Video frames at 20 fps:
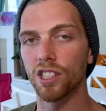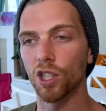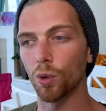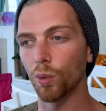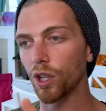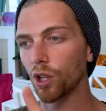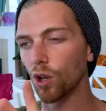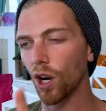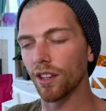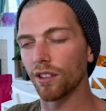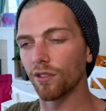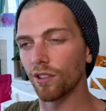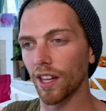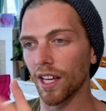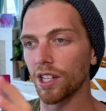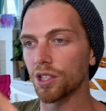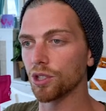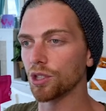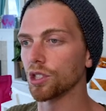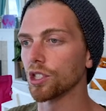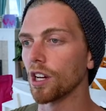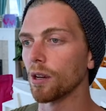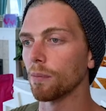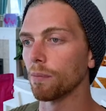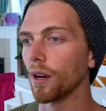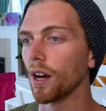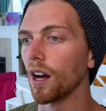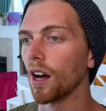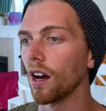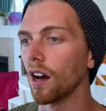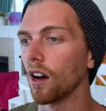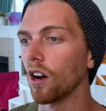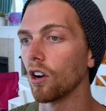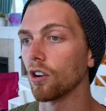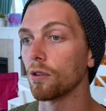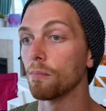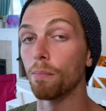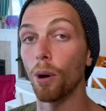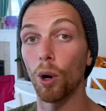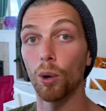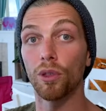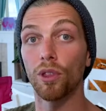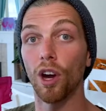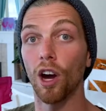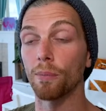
so we create the relationship on both